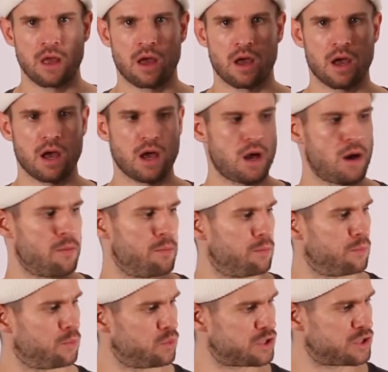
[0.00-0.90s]

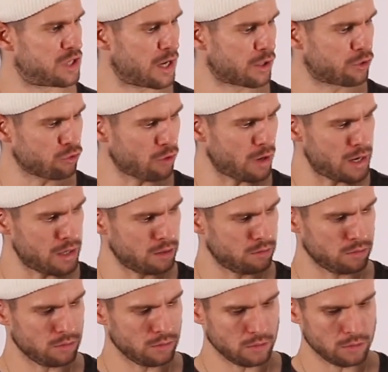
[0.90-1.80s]
um, which is a
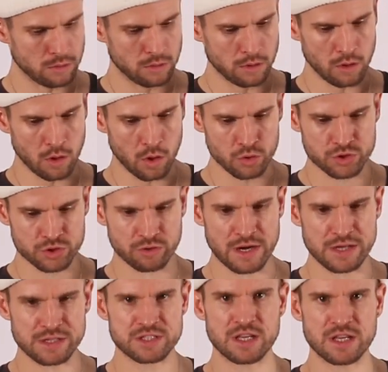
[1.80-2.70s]
great
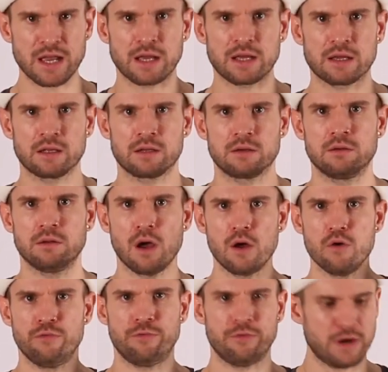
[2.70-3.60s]
all-terrain stick,
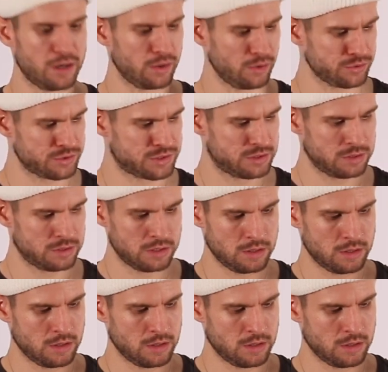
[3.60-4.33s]
no frills,